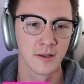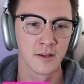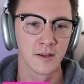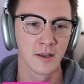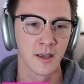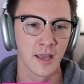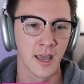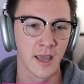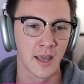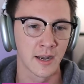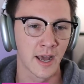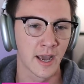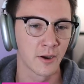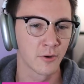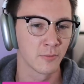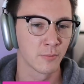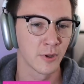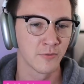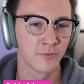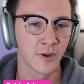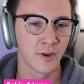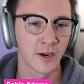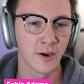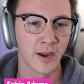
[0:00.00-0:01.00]
and I would be
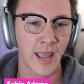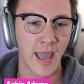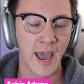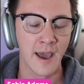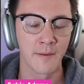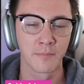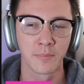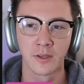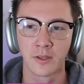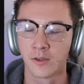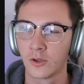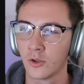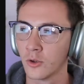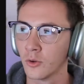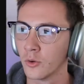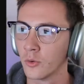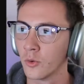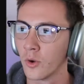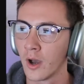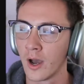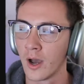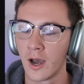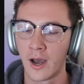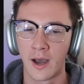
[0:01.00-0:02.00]
very happy to
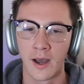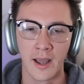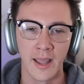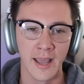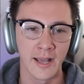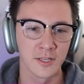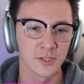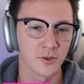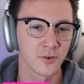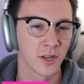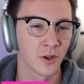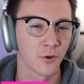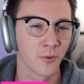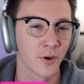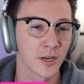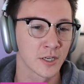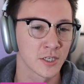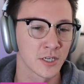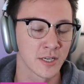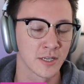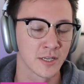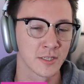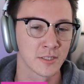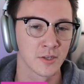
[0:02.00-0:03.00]
answer any
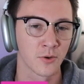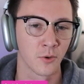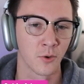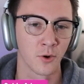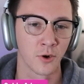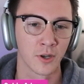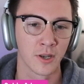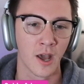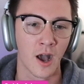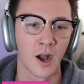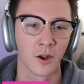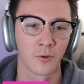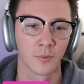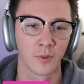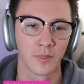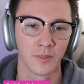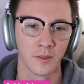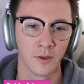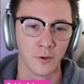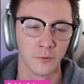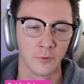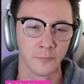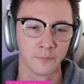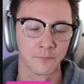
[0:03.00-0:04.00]
questions or talk with
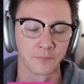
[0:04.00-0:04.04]
you.